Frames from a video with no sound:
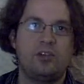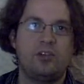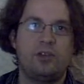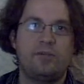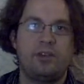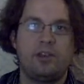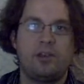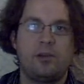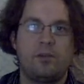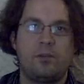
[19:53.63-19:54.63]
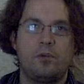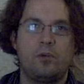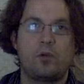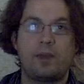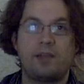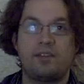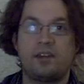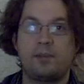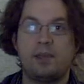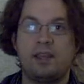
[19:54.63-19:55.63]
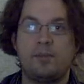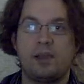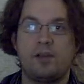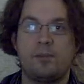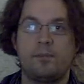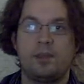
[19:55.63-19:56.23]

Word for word: YouTube video or by sending me email.